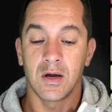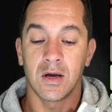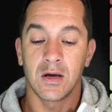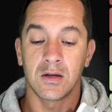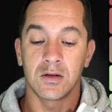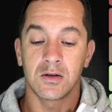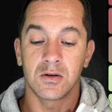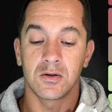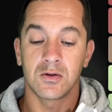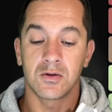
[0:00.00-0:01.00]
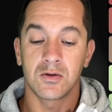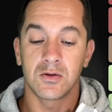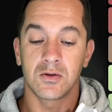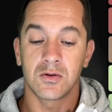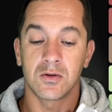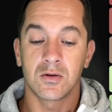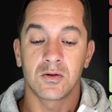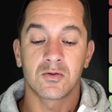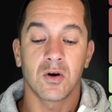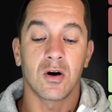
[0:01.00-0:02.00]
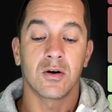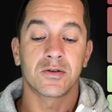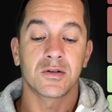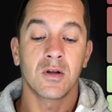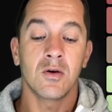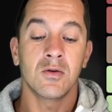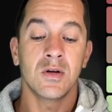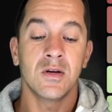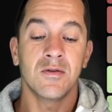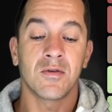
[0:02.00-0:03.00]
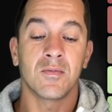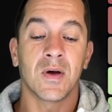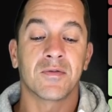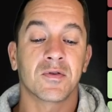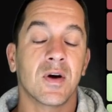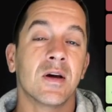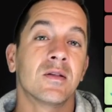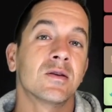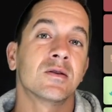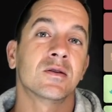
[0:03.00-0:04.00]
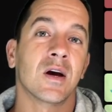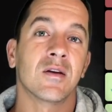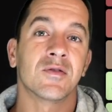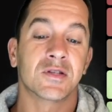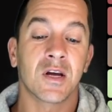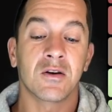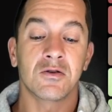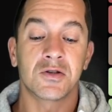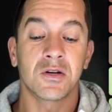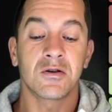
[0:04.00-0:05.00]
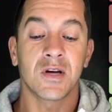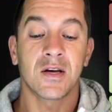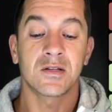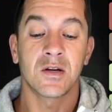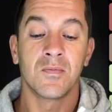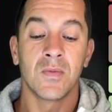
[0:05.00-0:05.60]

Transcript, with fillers: and draw slowly from left to right. This is kind of a standard jitter test.